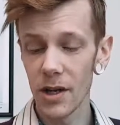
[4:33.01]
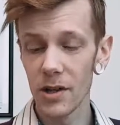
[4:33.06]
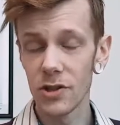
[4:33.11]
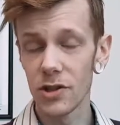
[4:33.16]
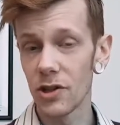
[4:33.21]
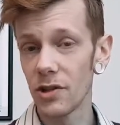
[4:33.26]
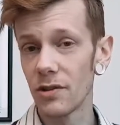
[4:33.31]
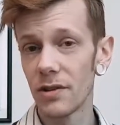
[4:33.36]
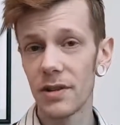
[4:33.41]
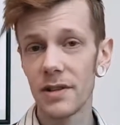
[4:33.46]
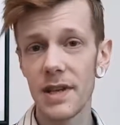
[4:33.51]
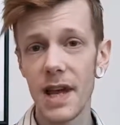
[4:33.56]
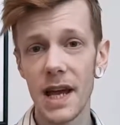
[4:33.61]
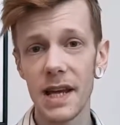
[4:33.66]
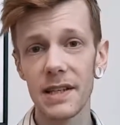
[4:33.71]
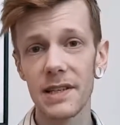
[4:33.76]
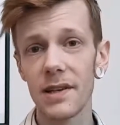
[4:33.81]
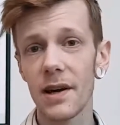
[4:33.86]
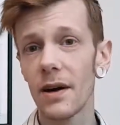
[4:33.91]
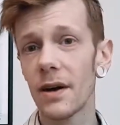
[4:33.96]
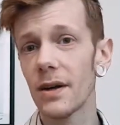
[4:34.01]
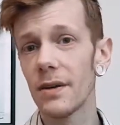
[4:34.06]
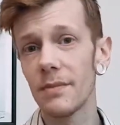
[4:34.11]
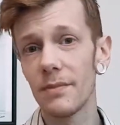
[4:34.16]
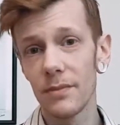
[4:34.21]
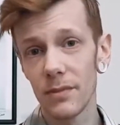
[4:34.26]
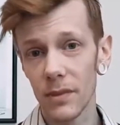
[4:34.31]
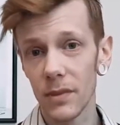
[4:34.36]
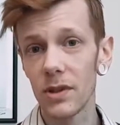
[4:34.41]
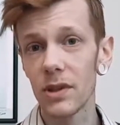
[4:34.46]
during the
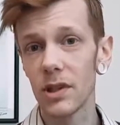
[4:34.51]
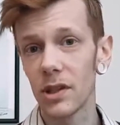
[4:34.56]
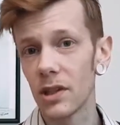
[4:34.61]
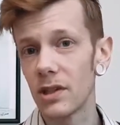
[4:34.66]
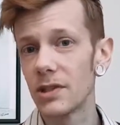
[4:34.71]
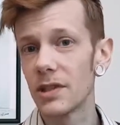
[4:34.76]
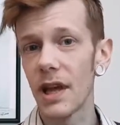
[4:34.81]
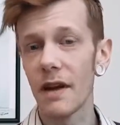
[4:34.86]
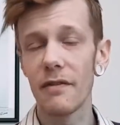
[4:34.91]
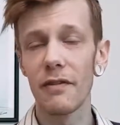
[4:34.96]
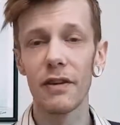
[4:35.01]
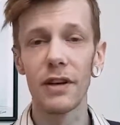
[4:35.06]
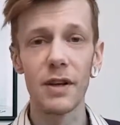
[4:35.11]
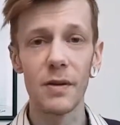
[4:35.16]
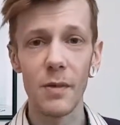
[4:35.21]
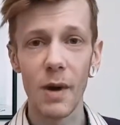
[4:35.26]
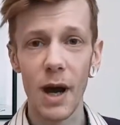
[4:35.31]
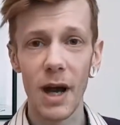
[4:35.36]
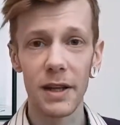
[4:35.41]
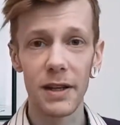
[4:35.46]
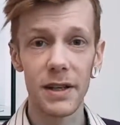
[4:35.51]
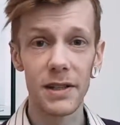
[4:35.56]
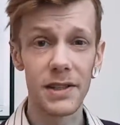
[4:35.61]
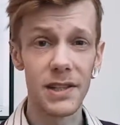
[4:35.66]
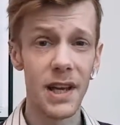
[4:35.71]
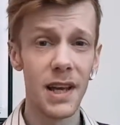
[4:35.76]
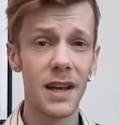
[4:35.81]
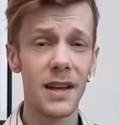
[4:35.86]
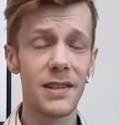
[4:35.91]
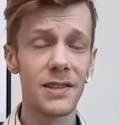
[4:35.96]
daytime, you can definitely wear this.